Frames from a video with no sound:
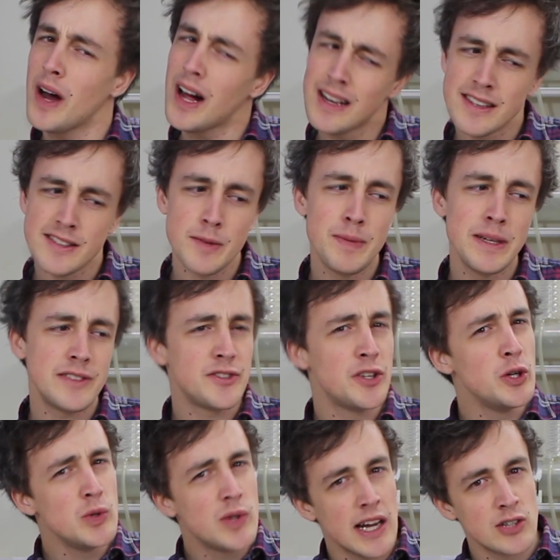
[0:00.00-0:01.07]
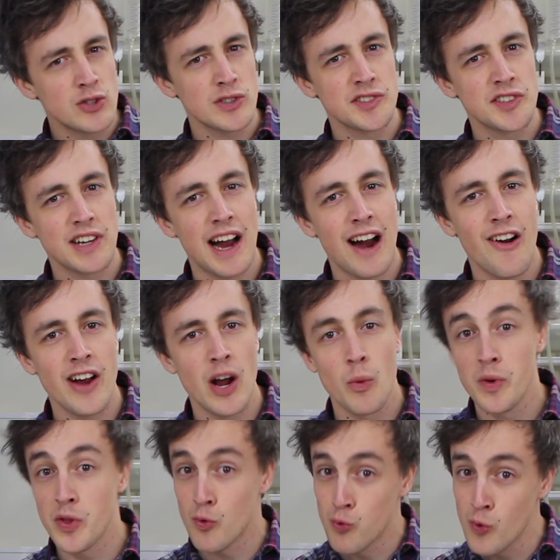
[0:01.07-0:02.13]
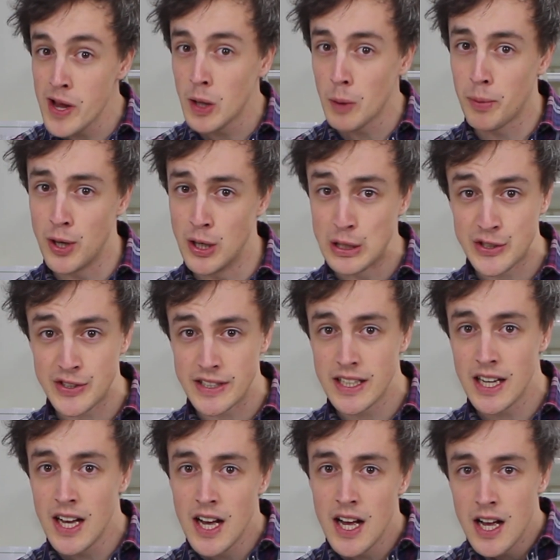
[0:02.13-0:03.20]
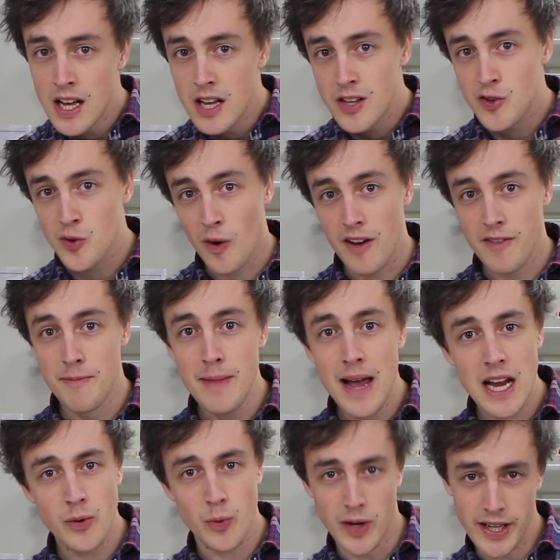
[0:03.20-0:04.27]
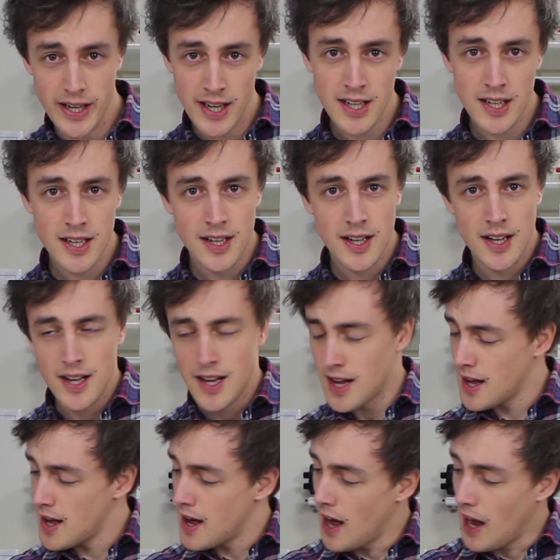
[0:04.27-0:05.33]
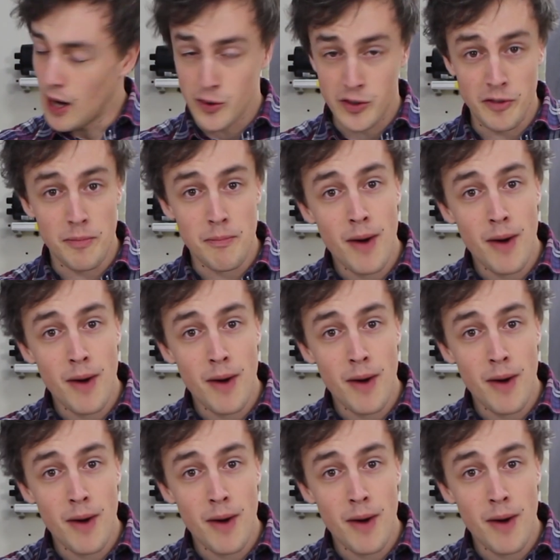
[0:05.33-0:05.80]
Well, it's a bit too dangerous to carry out with a real person, so I've made one out of